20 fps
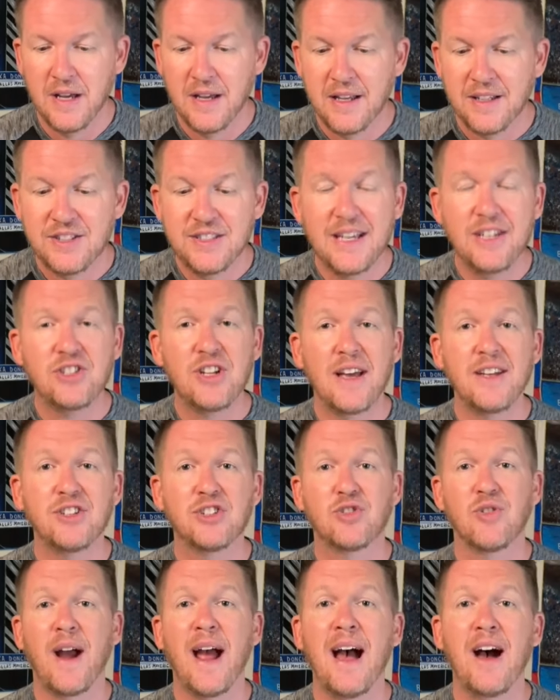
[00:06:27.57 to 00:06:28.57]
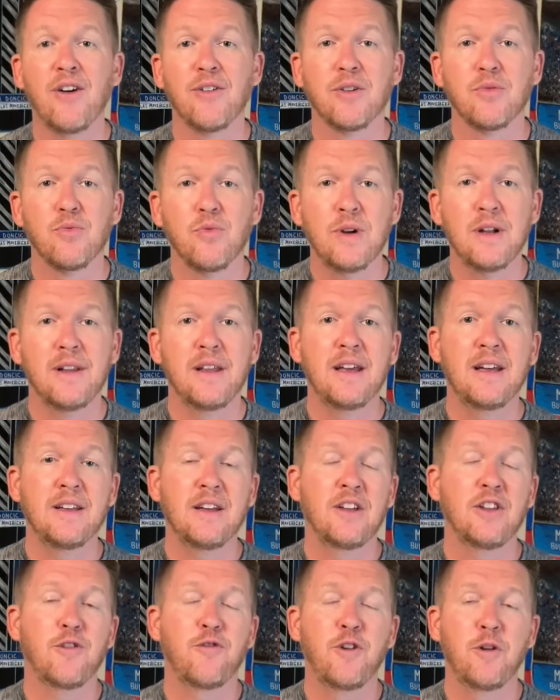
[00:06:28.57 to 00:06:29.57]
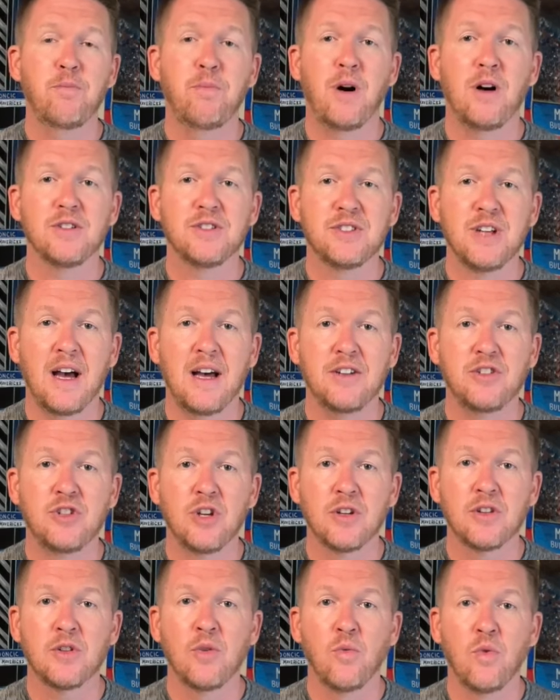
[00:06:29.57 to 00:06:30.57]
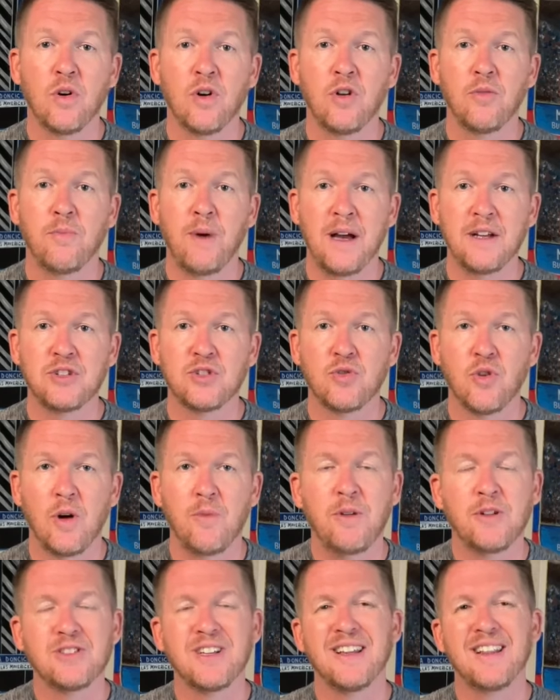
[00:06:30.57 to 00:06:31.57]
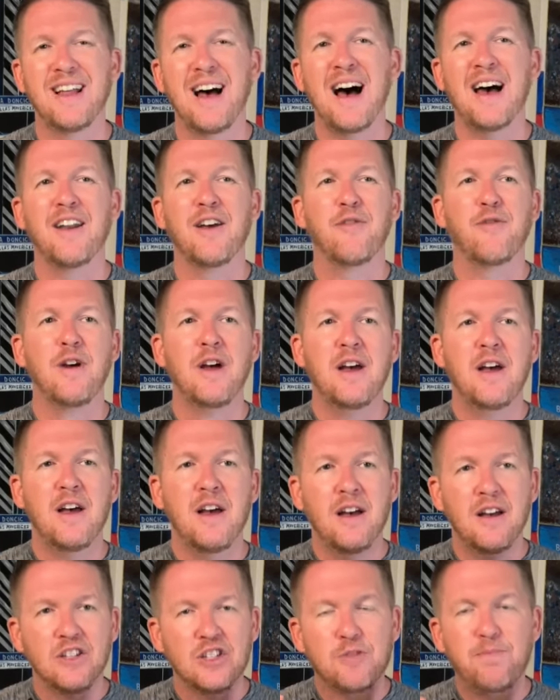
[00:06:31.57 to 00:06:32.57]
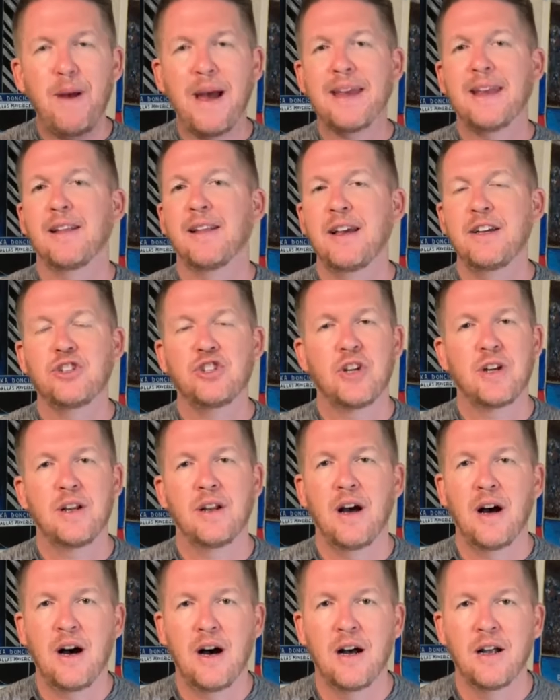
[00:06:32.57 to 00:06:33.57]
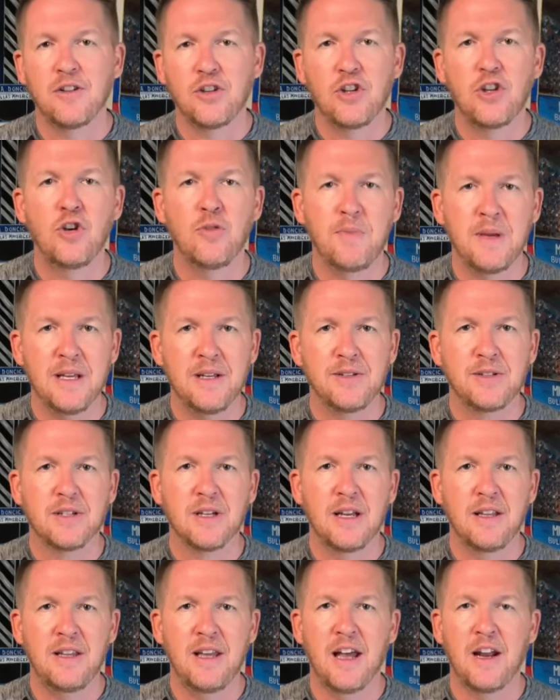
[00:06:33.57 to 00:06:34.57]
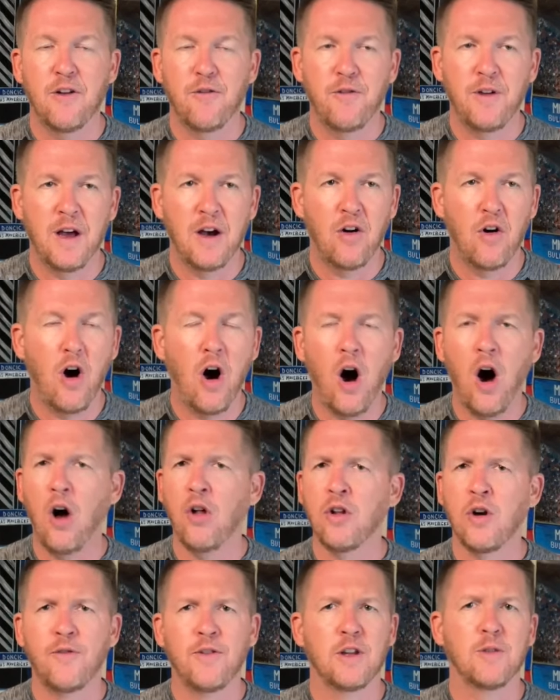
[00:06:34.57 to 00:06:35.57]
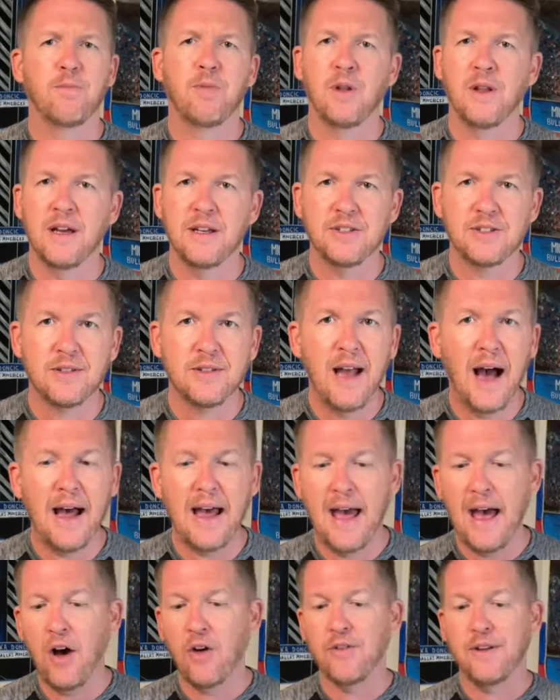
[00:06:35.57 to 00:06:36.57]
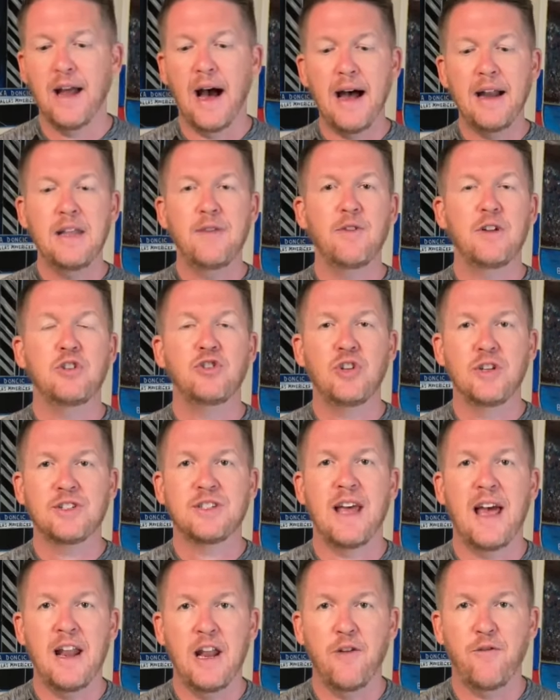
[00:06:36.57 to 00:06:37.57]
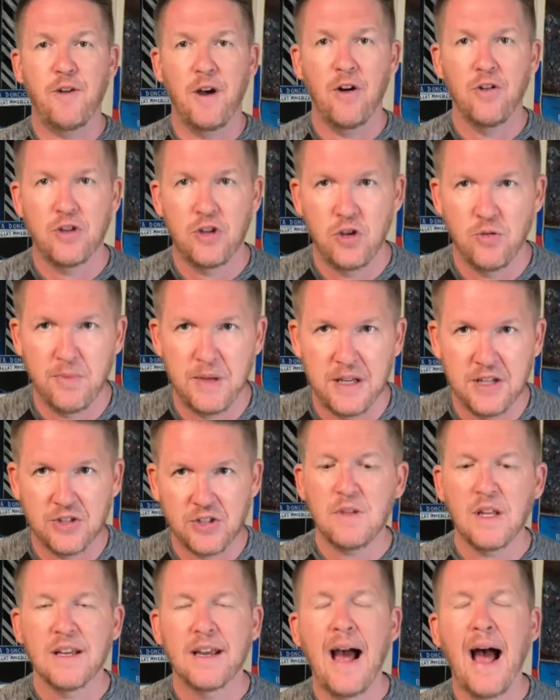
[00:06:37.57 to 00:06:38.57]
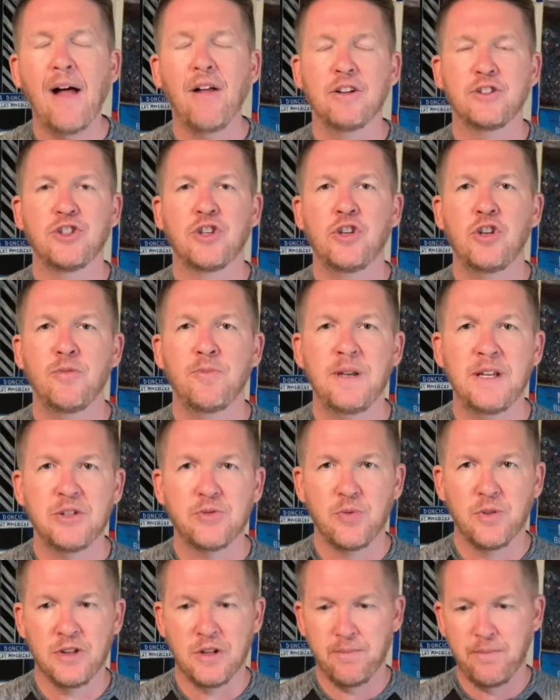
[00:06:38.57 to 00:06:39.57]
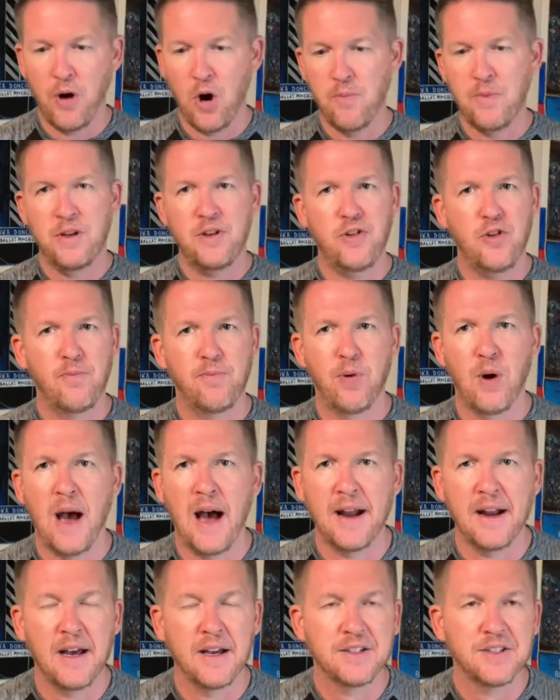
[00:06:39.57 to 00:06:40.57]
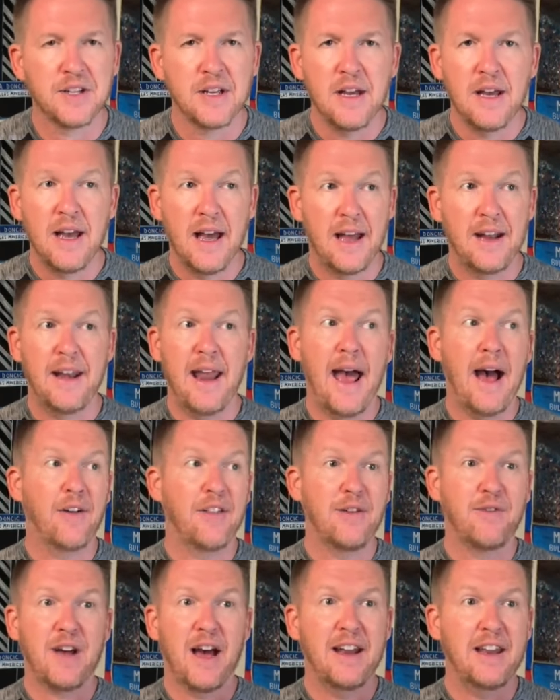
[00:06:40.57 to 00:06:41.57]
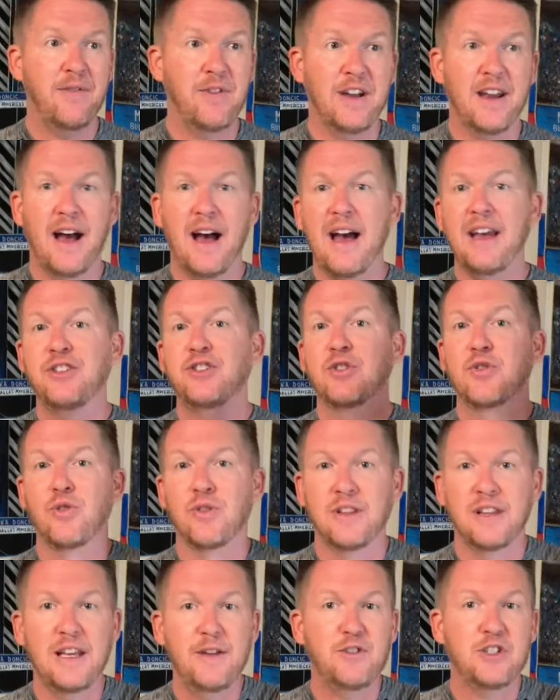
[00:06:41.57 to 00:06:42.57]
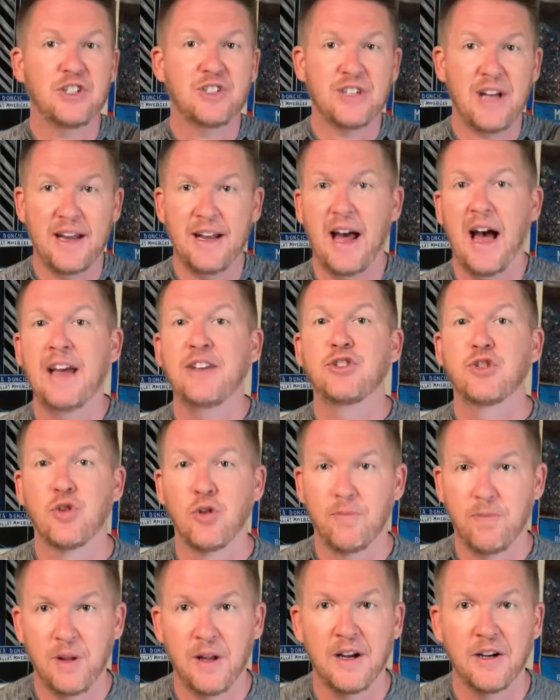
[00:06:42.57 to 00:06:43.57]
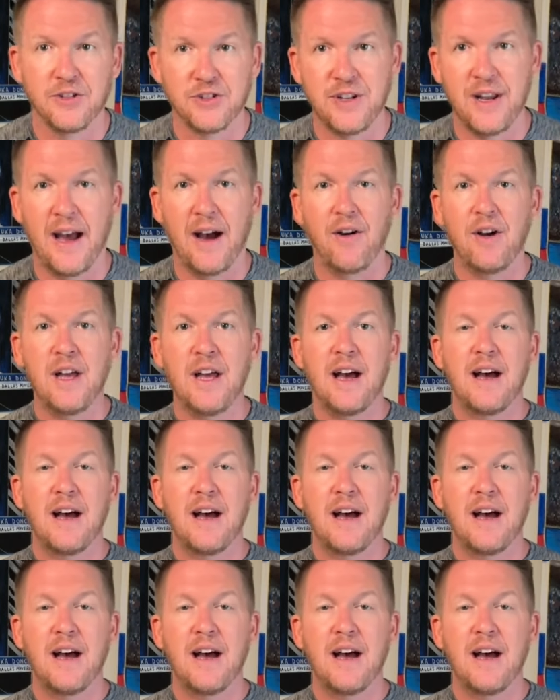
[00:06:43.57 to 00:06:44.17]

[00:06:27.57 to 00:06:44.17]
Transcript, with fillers: C J. Stroud, really on the football side, took the world by storm. There's a lot of speculation on Q Bs in the N F L all over the place. Not hell, not even just N F L Q Bs, college Q Bs with the Bowman U products. And now they've got even high school. Leaf just signed high school players now.